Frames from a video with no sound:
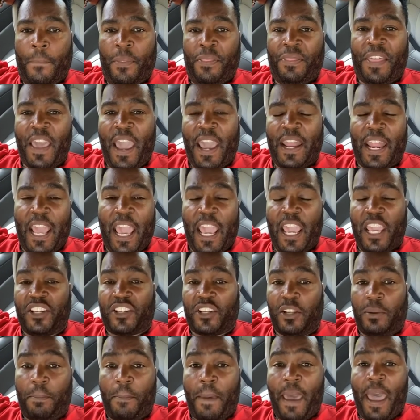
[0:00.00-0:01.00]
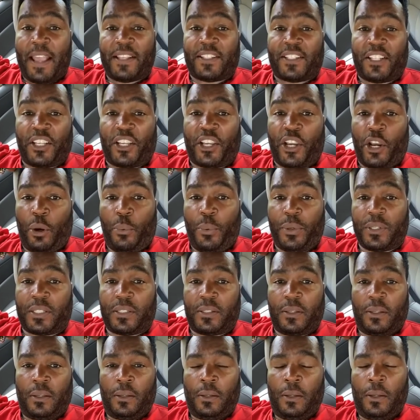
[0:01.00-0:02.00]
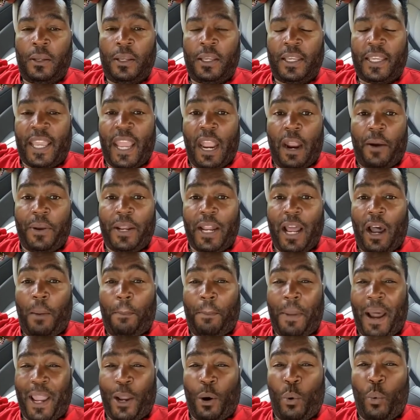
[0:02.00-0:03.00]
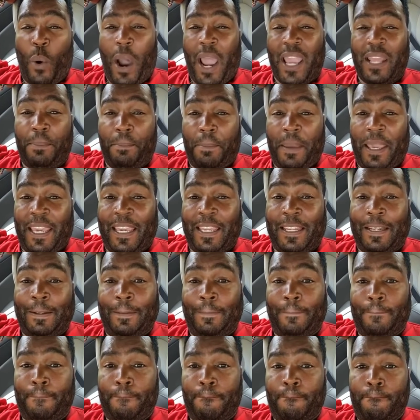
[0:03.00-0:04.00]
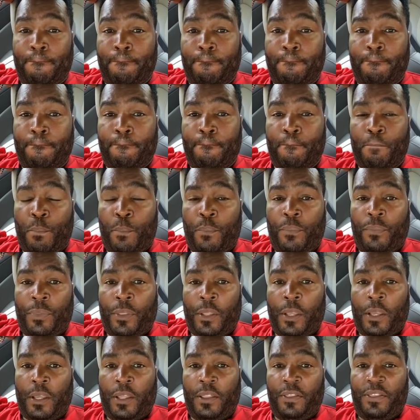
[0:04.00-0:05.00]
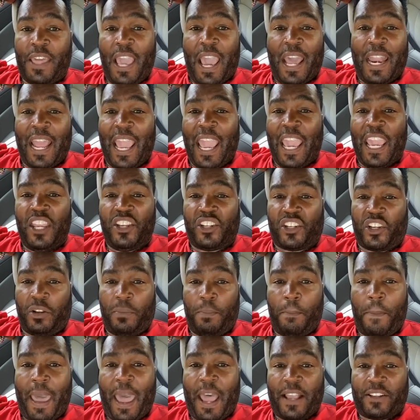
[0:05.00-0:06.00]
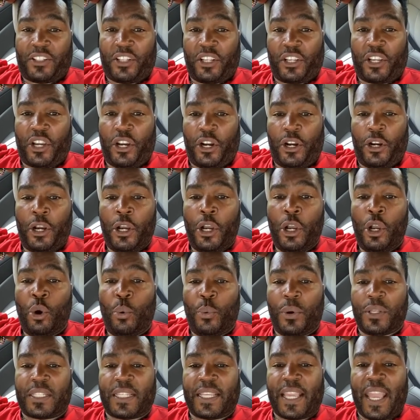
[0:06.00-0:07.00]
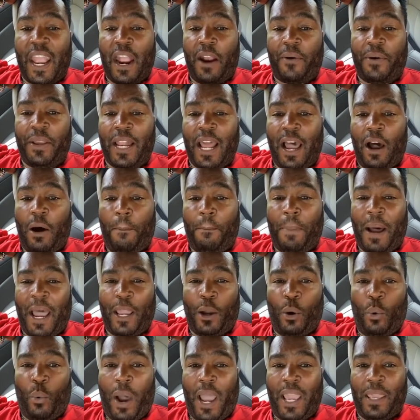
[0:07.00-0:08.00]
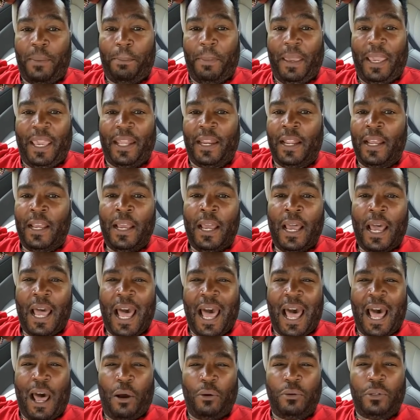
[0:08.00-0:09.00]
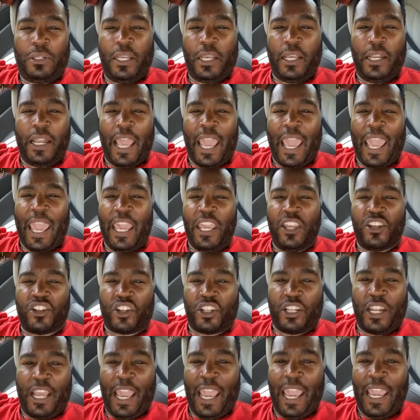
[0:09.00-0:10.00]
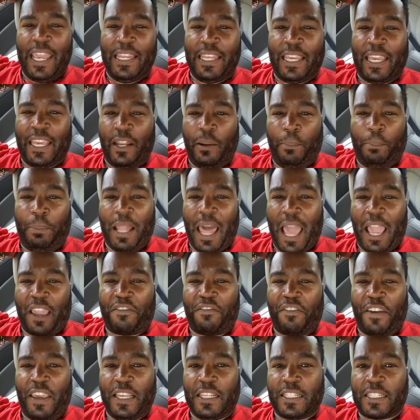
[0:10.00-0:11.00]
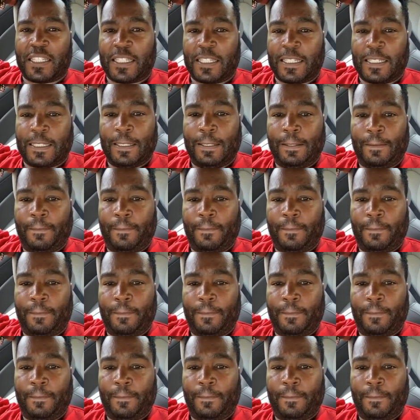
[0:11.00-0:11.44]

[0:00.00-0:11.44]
That Asian massacre was carried out by a white man. That Asian massacre was carried out by a white man. How did Asian hate get a black face?